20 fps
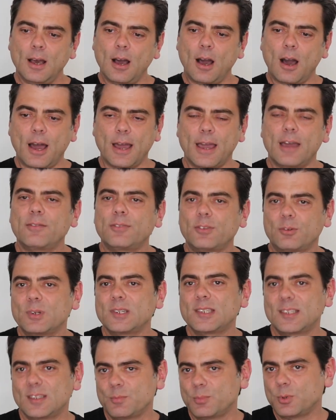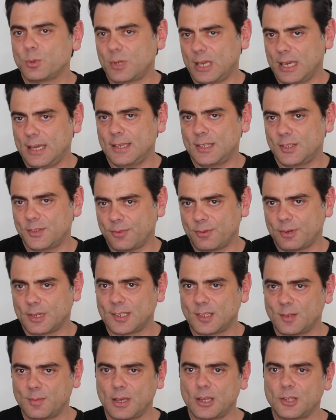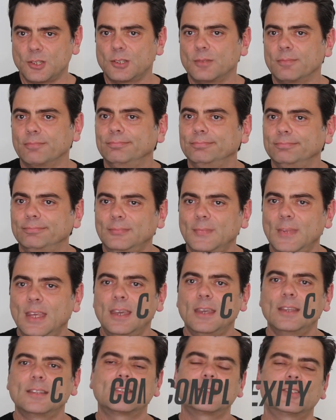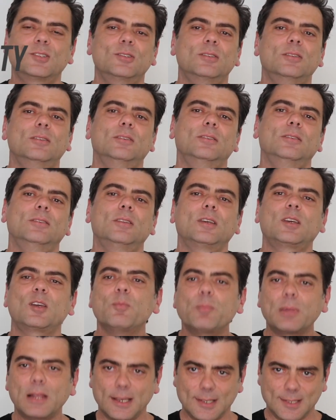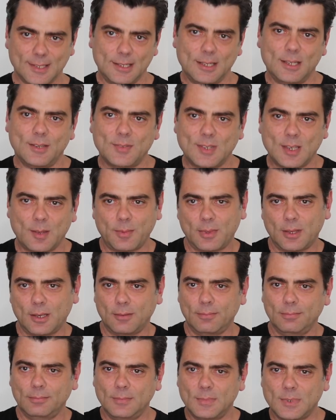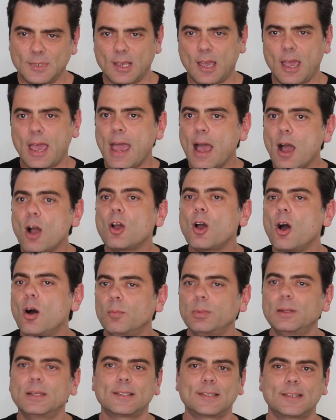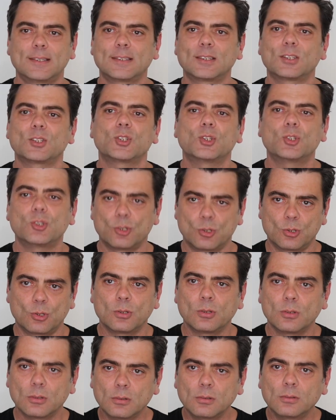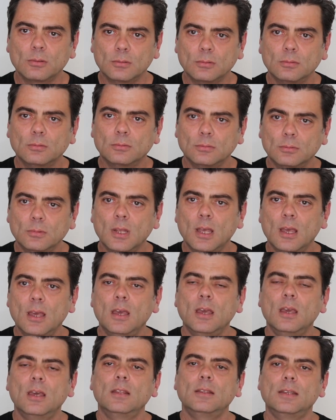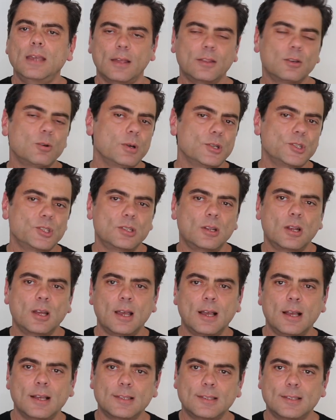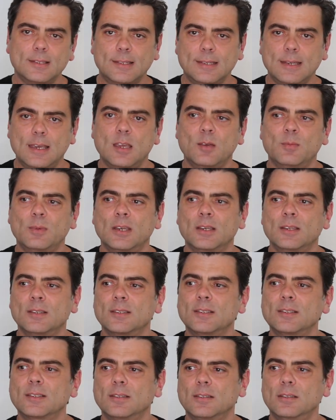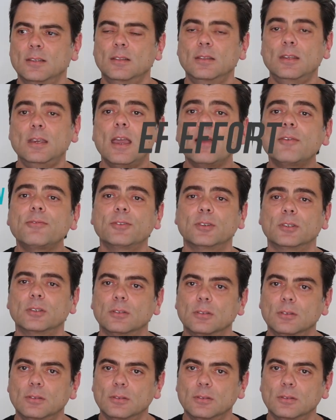I have 3 simple keys for estimation. It's the complexity of something. So how complex is it to do? The other question I ask the team is the effort.